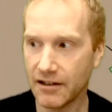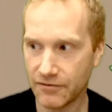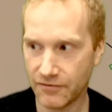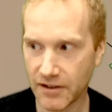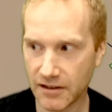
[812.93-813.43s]
and
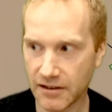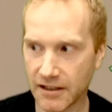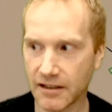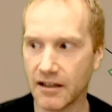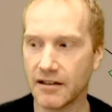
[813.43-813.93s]

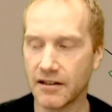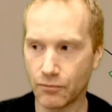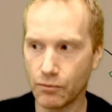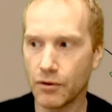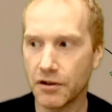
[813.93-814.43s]
feeling
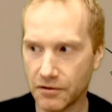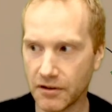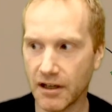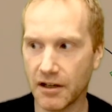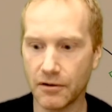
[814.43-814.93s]
that work
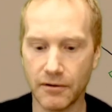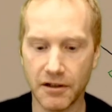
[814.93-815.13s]
together